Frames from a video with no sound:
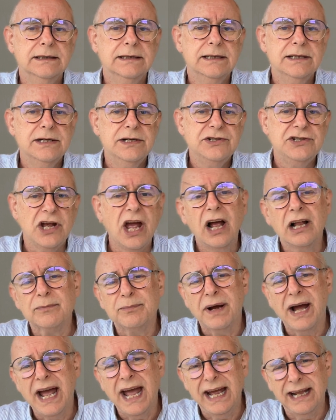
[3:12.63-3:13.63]
She held
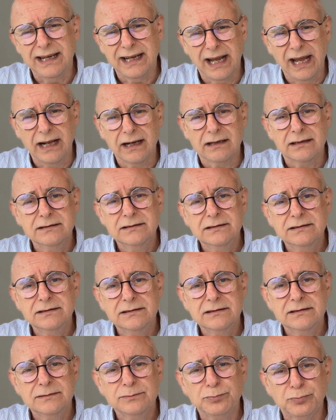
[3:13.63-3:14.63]
my hand again,
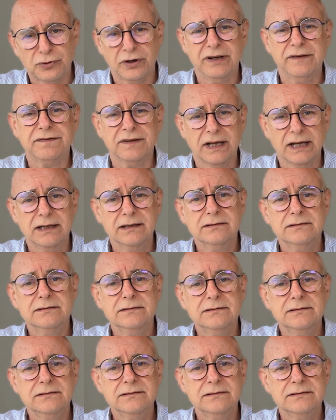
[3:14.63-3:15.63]
briefly,
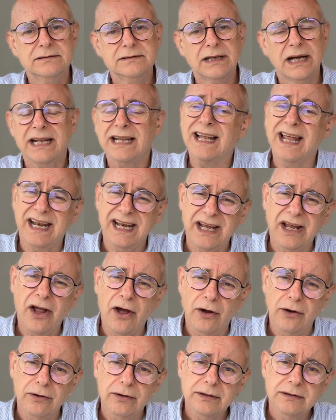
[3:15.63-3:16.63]
and let it go.
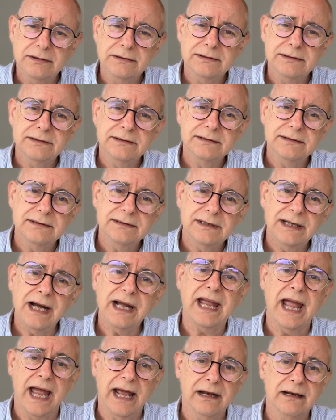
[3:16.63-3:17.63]
Again.